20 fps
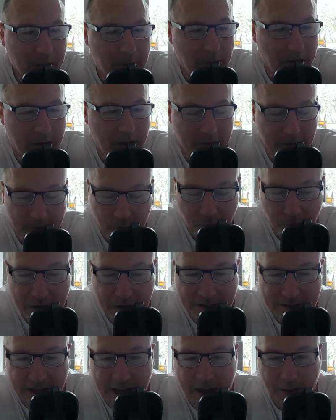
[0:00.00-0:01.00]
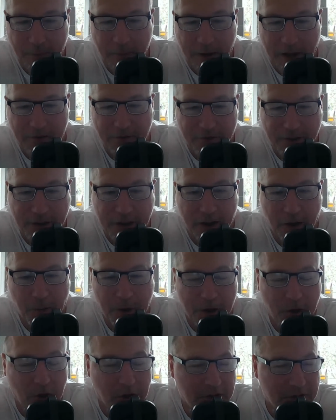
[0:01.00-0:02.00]
But West Ham and Villa,
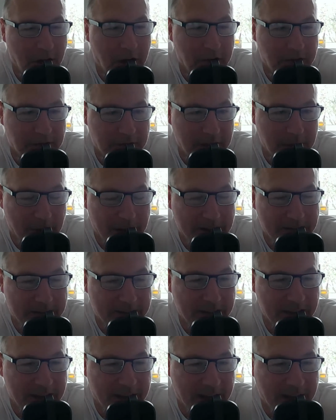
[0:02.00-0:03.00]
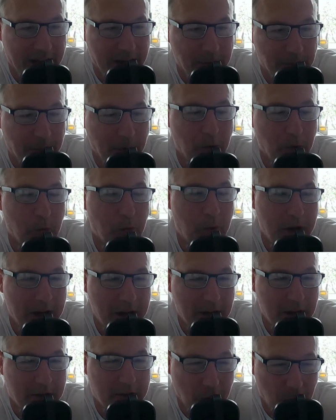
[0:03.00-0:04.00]
we lost after the Man City game, but
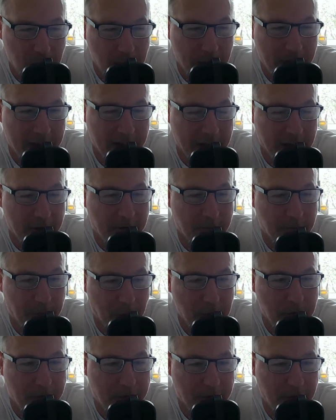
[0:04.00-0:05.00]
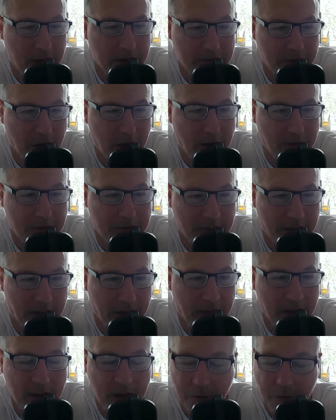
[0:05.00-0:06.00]
we dominated both first halves now.
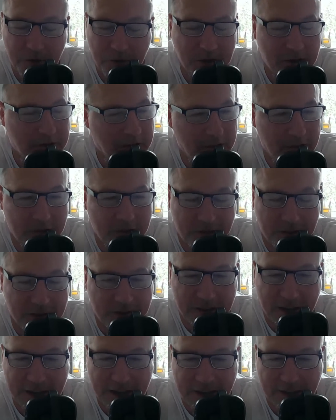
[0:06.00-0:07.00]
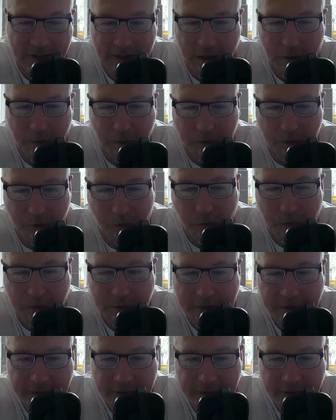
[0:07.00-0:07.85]
We just couldn't sustain it. That was all.